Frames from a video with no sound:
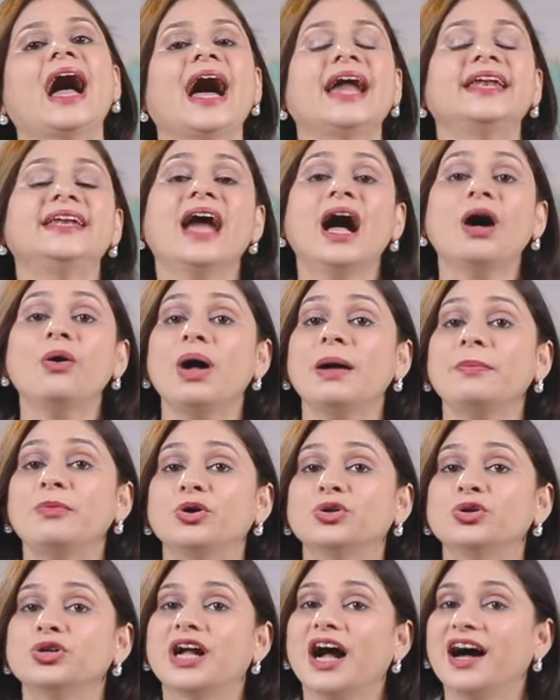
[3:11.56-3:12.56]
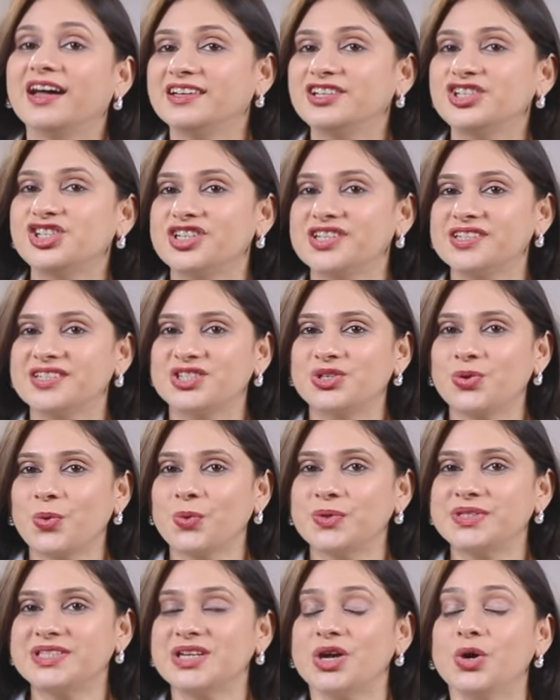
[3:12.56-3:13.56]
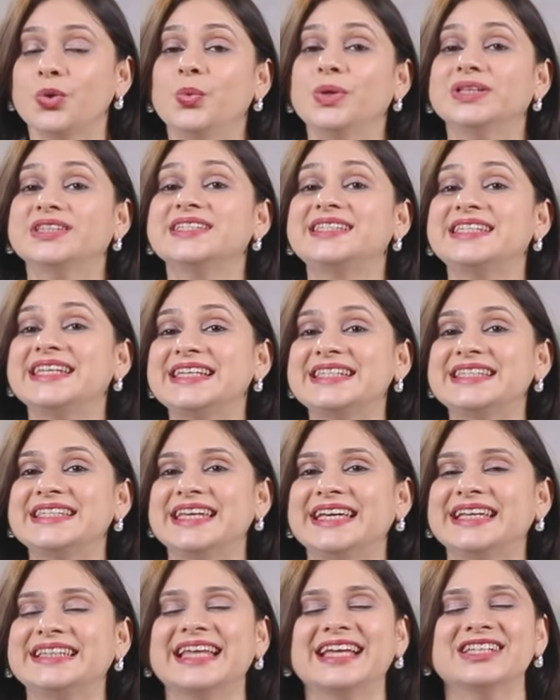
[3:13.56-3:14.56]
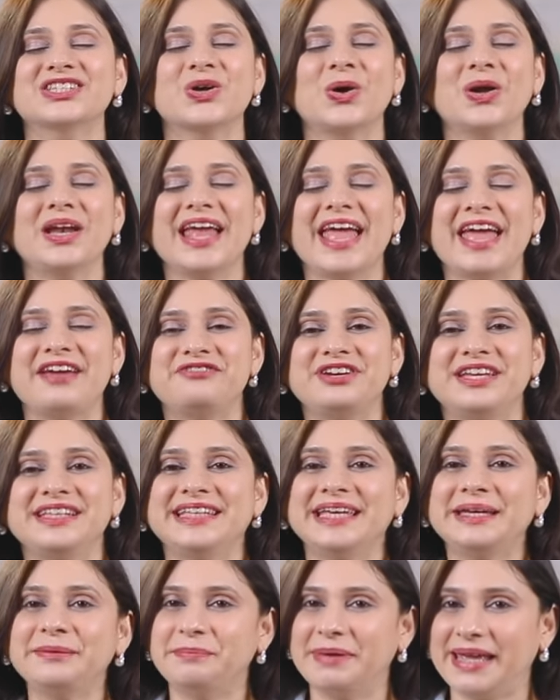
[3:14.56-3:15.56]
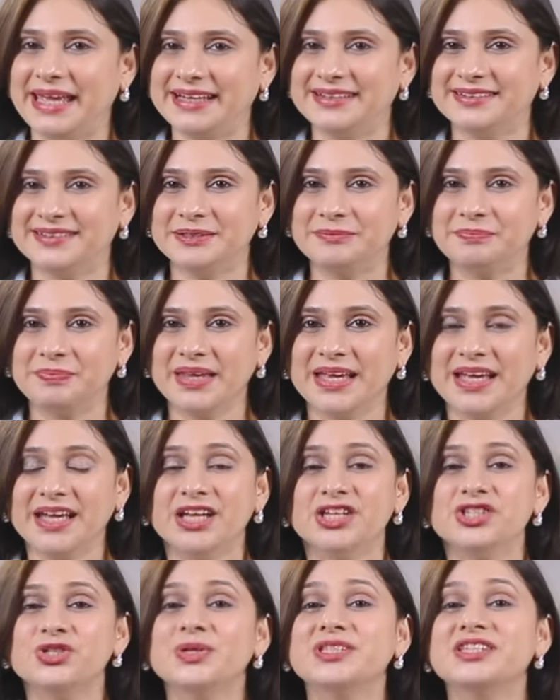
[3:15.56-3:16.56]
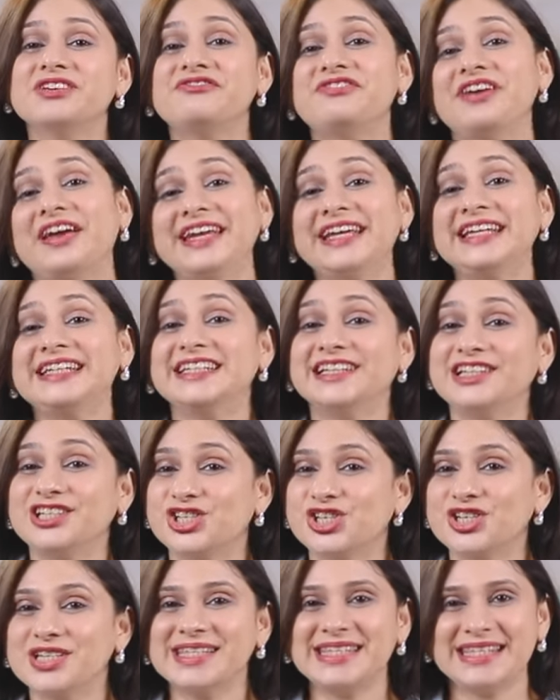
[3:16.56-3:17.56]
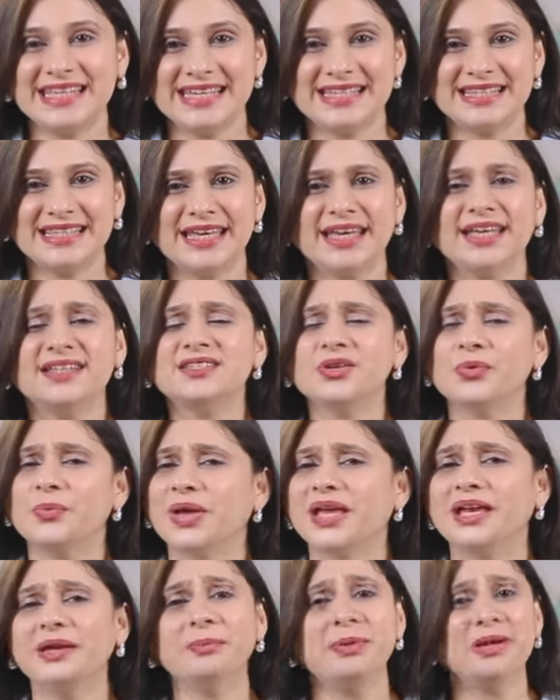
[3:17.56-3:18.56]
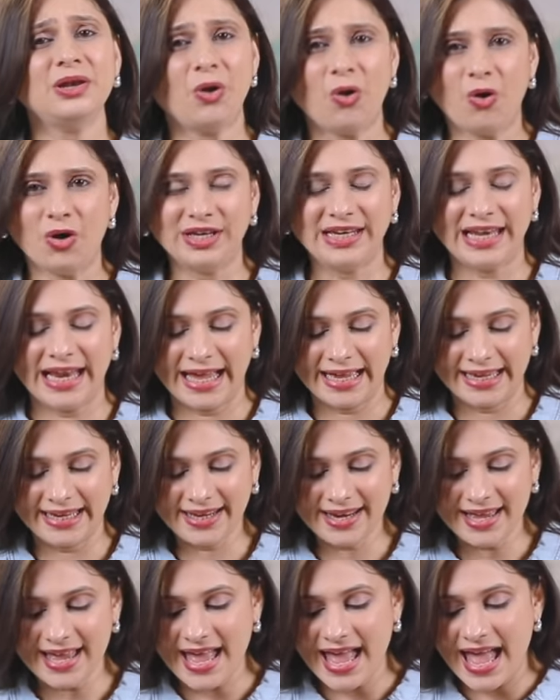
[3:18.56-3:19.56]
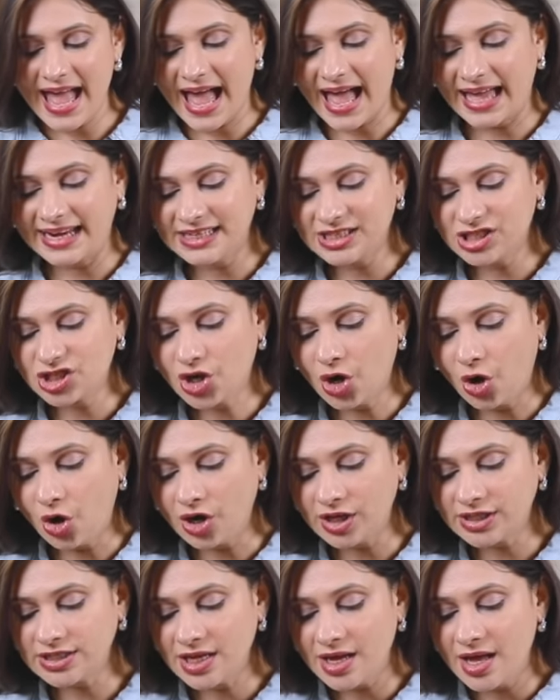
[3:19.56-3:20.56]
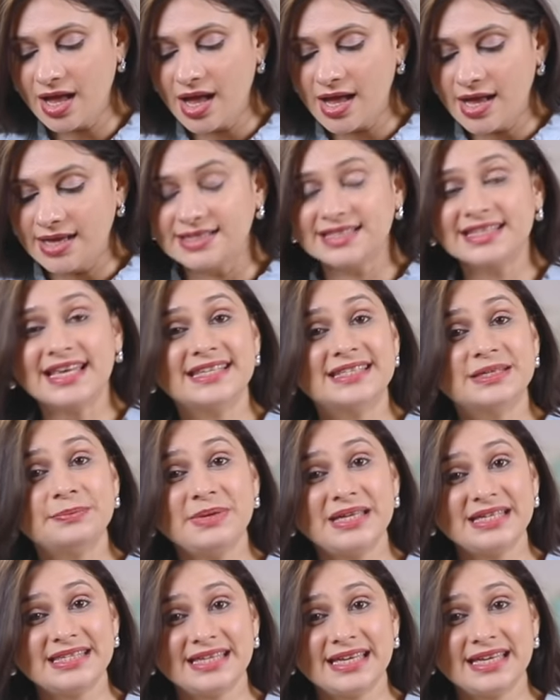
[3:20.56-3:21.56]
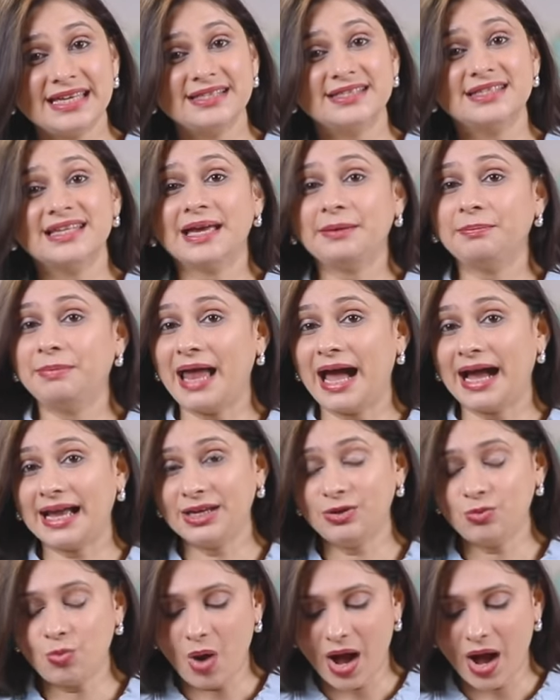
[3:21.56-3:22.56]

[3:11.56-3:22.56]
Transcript: And now I'm going to garnish this toast with a seasoning that's called Everything Bagel. So it's a very delicious seasoning. It's available online, and it's got sesame seeds like black and